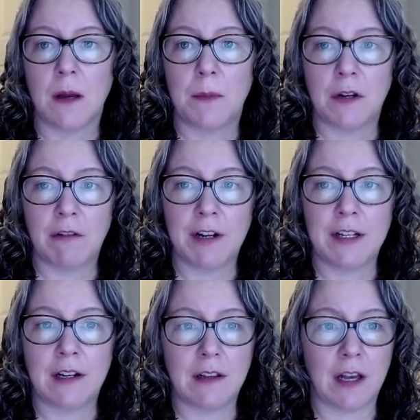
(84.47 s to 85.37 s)
but
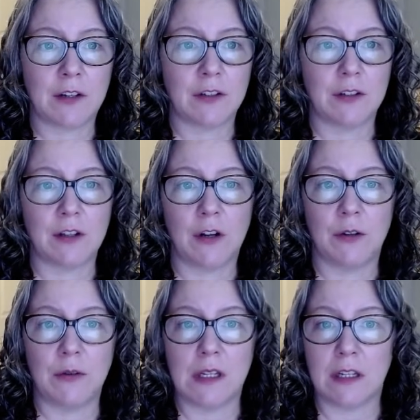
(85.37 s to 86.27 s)
Iranian elections are
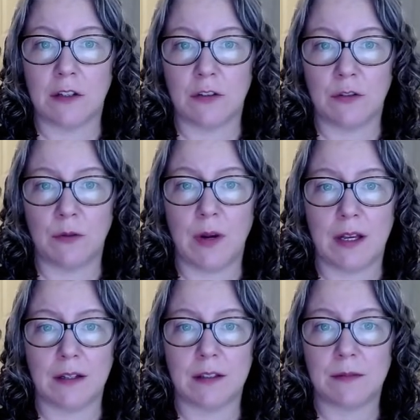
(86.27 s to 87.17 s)
unique in 2
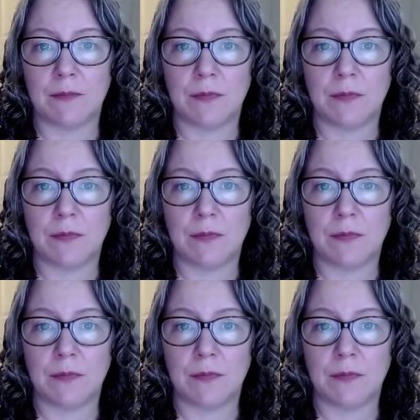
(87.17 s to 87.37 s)
ways.